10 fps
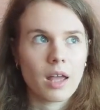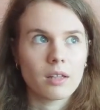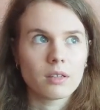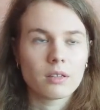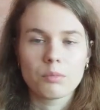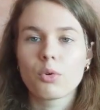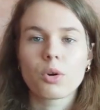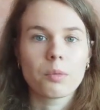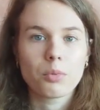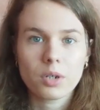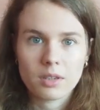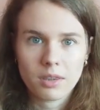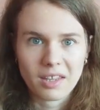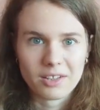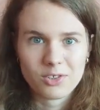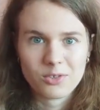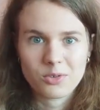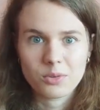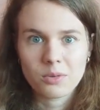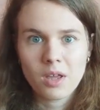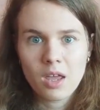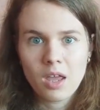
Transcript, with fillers: and more important things to do,